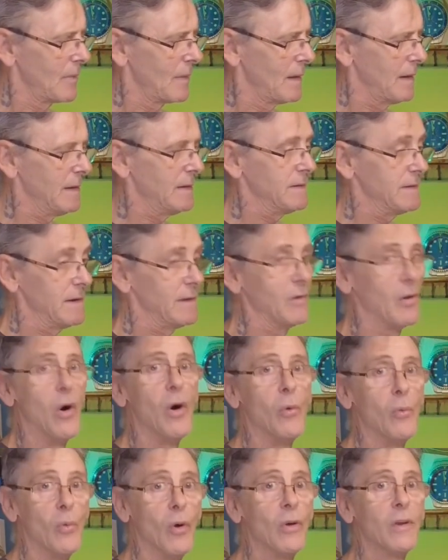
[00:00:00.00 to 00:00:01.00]
it did
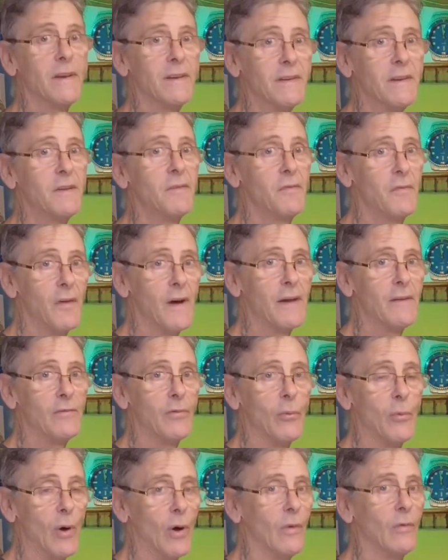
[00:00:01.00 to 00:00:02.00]
like one, it did favour
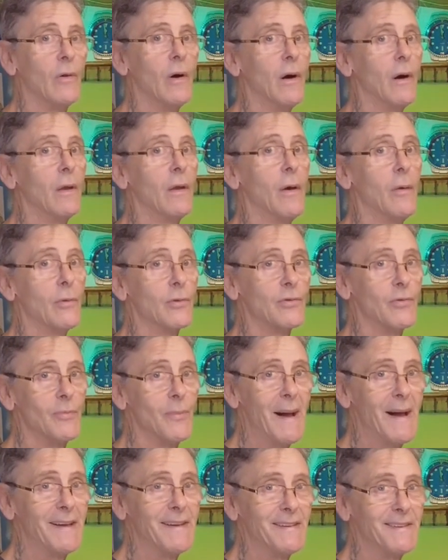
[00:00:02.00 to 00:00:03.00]
one, and I was
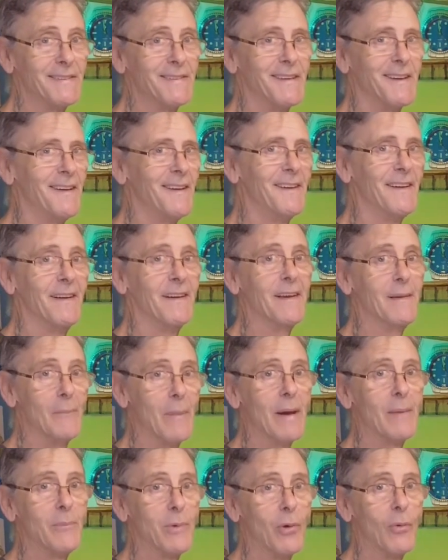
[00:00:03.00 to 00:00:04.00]
amazed, and it
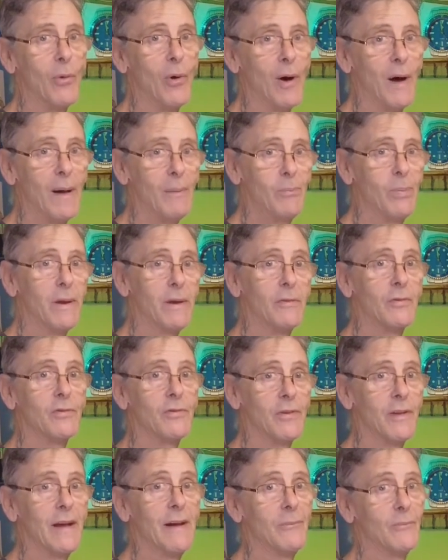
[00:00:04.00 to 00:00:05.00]
made me quite happy because
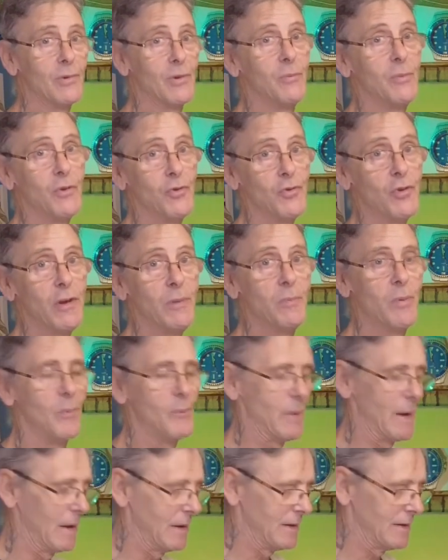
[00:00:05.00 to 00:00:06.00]
they happened to be cheaper
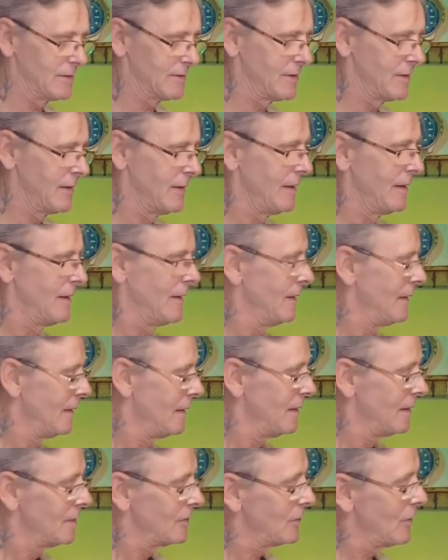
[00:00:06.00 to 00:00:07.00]
pellets.
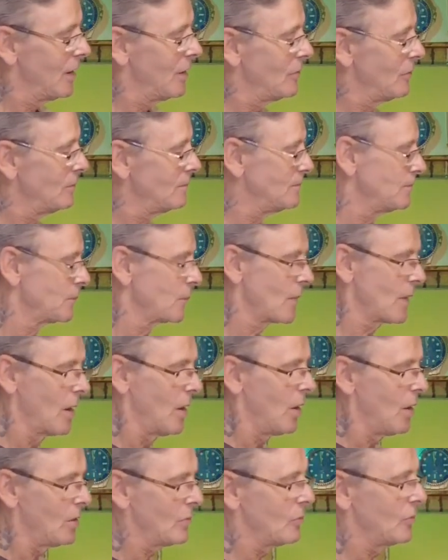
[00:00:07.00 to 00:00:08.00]
So
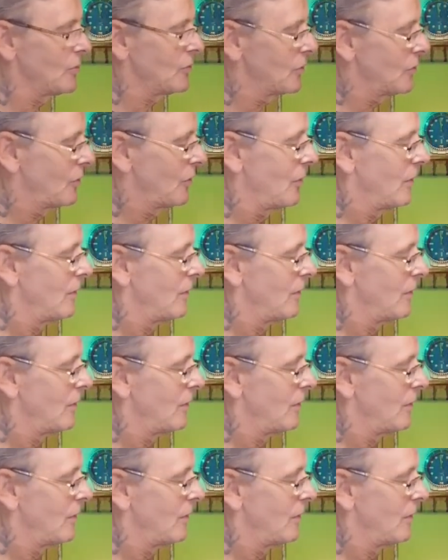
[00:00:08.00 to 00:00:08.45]
I was